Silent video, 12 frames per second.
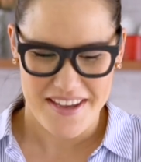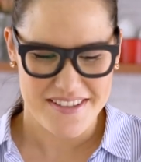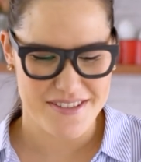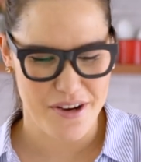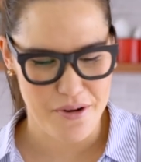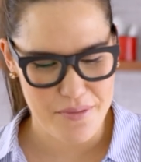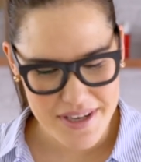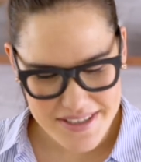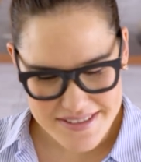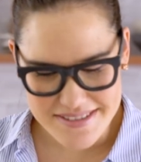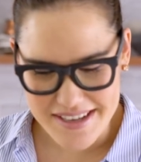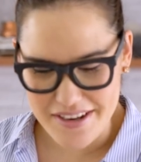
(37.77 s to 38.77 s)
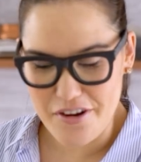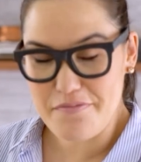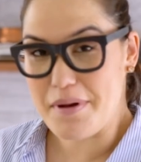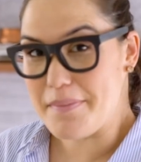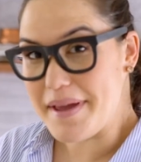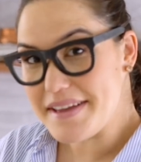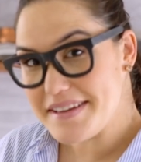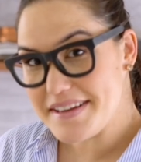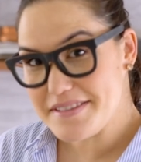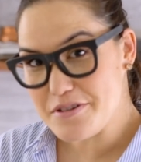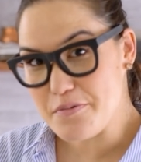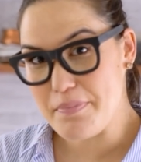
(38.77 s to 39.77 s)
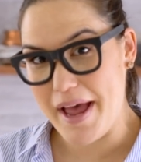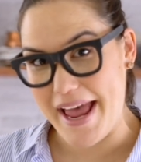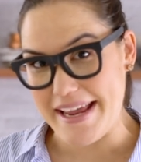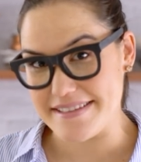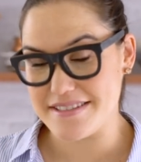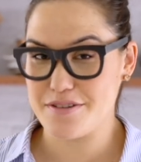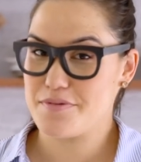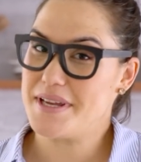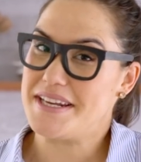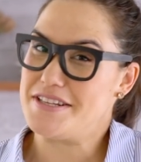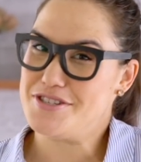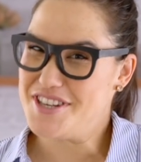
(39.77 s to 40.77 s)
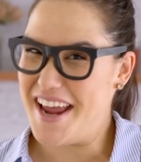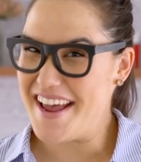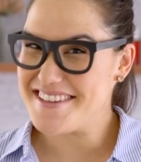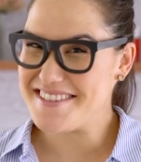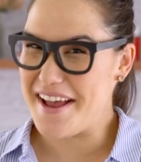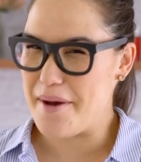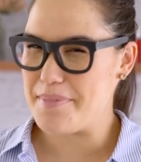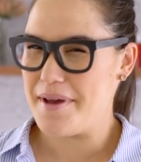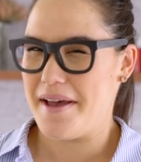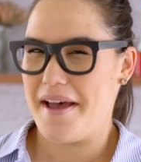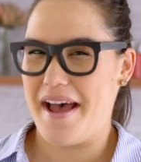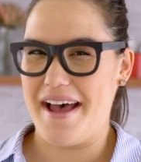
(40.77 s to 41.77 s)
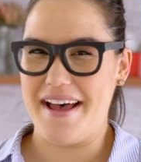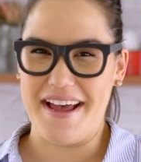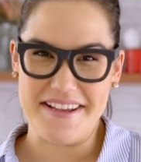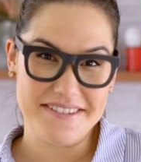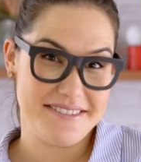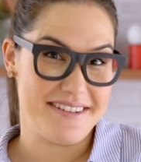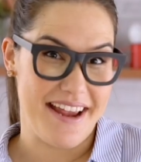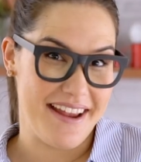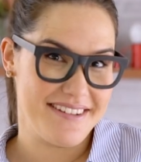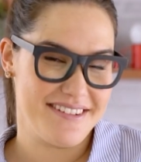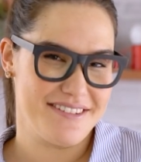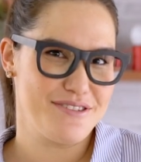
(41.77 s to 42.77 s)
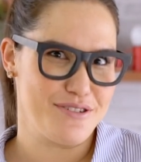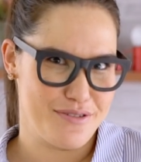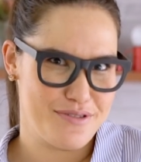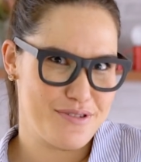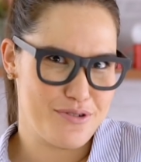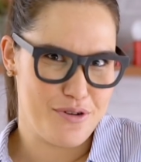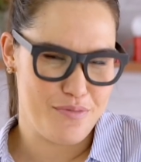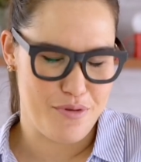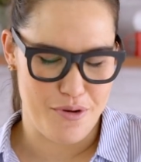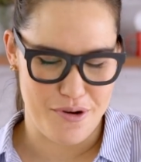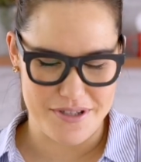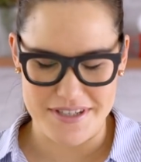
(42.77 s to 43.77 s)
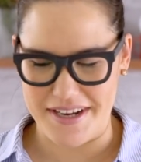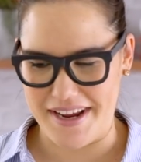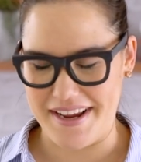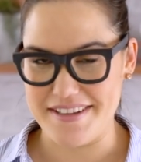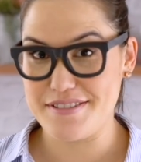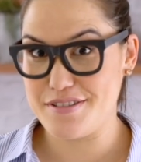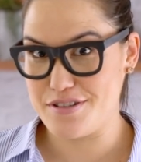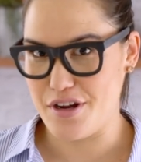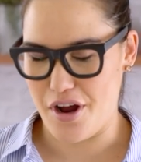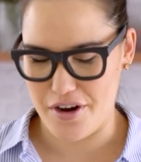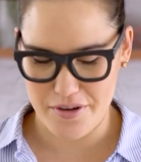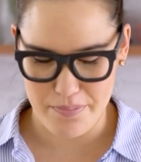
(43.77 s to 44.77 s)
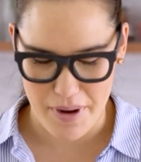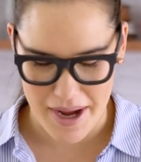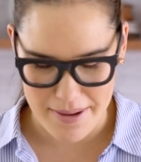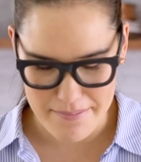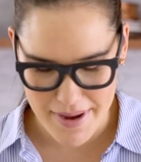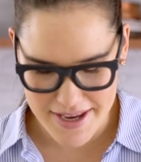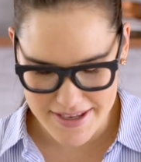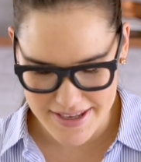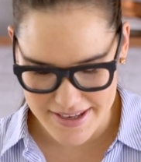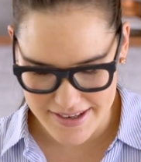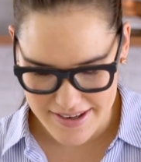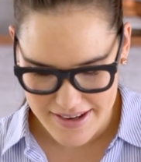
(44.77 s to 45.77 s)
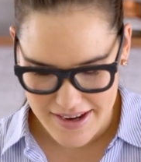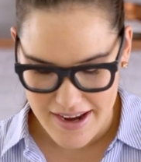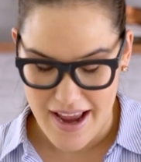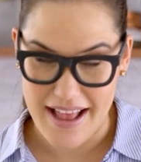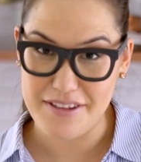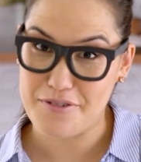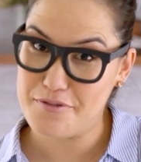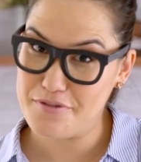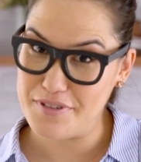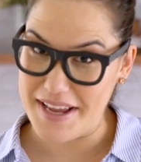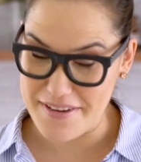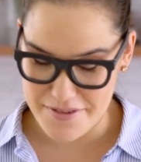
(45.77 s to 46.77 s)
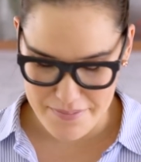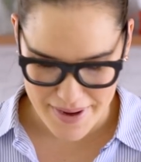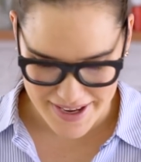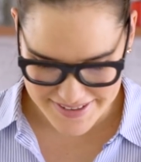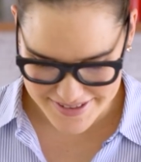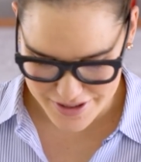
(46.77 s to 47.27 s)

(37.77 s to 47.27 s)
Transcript: So we're going to start off by making a little paste because we're going to jazz up uh, a standard sort of store-bought uh, stock by making a little flavour base.